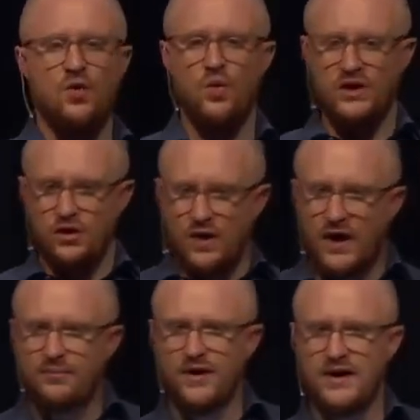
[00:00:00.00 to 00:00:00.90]
When you
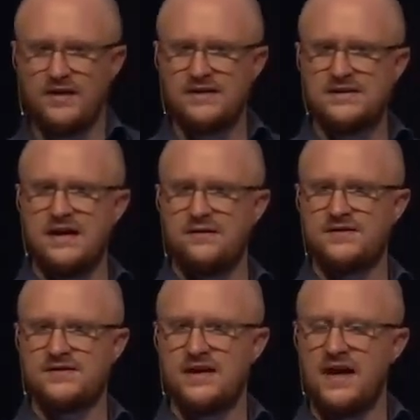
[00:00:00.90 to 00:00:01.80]
operate in these
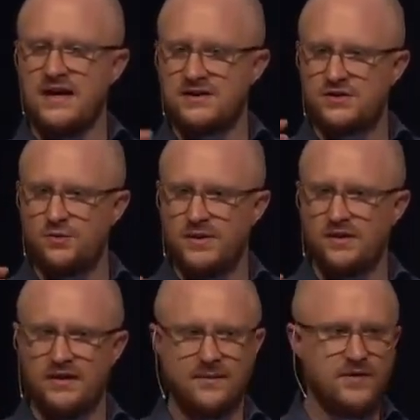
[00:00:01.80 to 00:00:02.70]
gifts, it is to
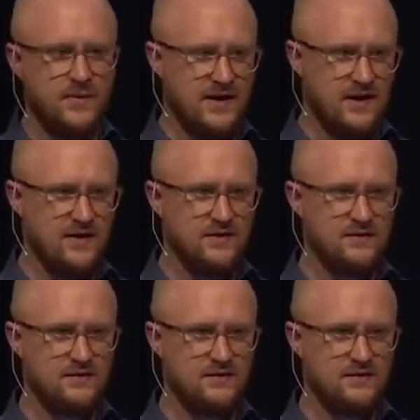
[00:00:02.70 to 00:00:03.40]
build up the body.